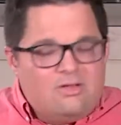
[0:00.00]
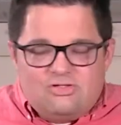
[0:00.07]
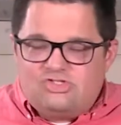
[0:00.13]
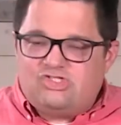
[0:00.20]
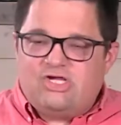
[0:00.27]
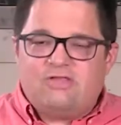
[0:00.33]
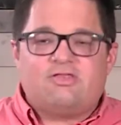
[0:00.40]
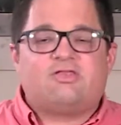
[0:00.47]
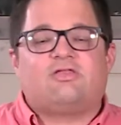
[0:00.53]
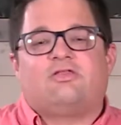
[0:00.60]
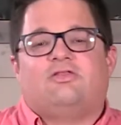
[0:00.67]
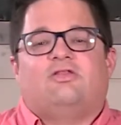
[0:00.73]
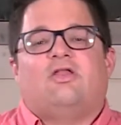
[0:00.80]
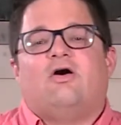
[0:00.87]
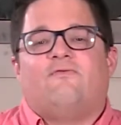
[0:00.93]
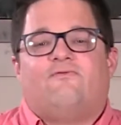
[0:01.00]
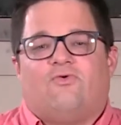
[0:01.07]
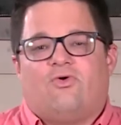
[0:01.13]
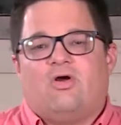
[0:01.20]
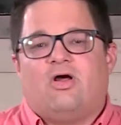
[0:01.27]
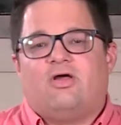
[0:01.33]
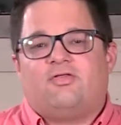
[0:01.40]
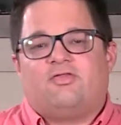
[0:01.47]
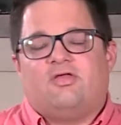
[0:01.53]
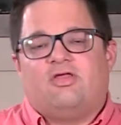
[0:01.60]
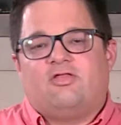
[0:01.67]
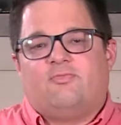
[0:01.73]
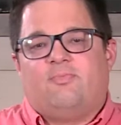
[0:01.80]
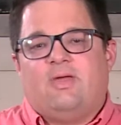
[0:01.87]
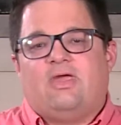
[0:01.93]
Jesus' love for us
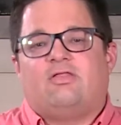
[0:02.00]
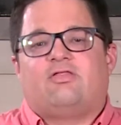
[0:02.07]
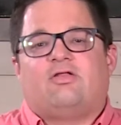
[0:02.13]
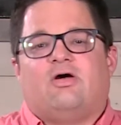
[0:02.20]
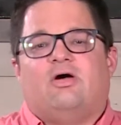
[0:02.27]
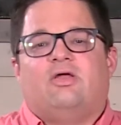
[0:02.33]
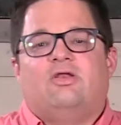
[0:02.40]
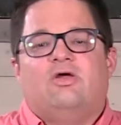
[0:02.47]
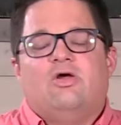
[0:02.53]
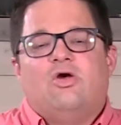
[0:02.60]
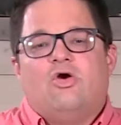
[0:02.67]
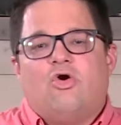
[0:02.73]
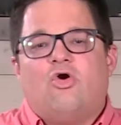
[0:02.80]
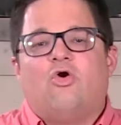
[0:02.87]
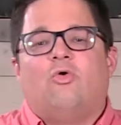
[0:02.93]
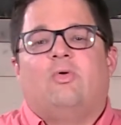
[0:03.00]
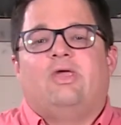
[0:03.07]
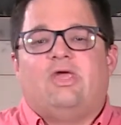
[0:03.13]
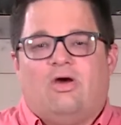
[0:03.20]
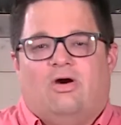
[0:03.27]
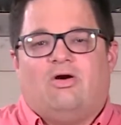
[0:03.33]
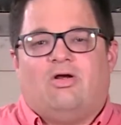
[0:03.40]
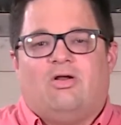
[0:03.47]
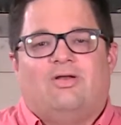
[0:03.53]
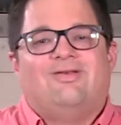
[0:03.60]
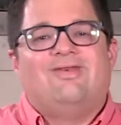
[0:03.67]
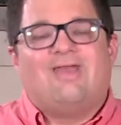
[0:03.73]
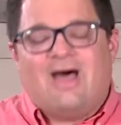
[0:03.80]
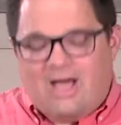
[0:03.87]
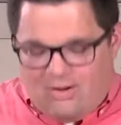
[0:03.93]
is based on who we are,
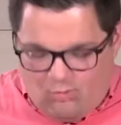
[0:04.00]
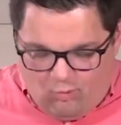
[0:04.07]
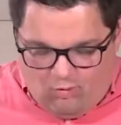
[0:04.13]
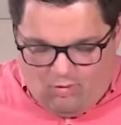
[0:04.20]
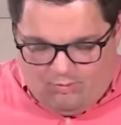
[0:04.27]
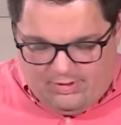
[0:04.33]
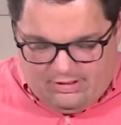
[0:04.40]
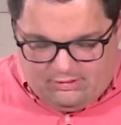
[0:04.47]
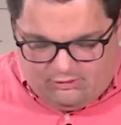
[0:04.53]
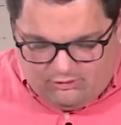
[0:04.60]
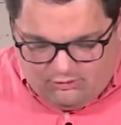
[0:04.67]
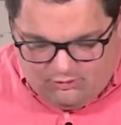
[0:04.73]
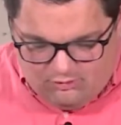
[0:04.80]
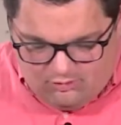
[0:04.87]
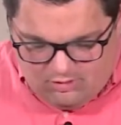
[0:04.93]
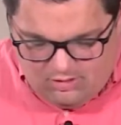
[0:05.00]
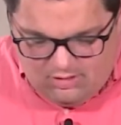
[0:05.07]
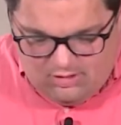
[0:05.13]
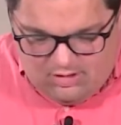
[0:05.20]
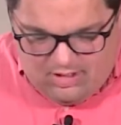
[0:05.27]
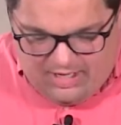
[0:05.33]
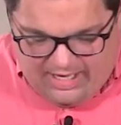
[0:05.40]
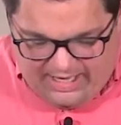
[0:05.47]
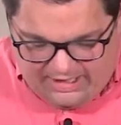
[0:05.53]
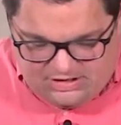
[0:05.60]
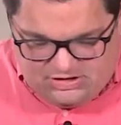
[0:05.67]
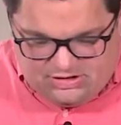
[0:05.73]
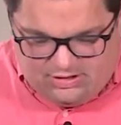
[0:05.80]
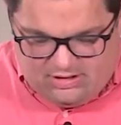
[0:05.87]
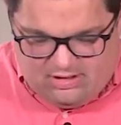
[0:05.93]
not what we do
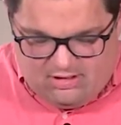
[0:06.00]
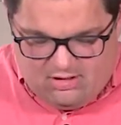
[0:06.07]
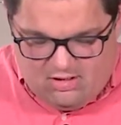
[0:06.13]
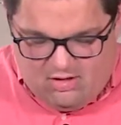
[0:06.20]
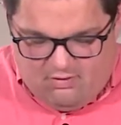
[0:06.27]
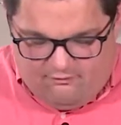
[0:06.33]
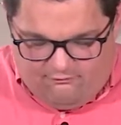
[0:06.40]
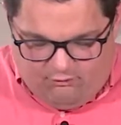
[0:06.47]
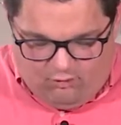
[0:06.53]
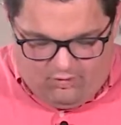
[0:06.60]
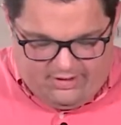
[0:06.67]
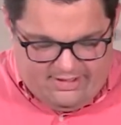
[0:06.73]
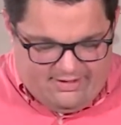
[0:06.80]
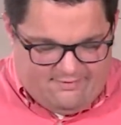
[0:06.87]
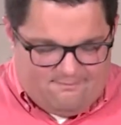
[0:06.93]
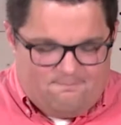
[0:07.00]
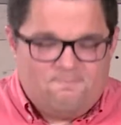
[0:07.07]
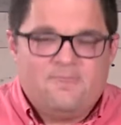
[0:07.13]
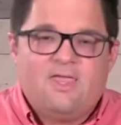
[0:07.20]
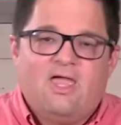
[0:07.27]
actually for him.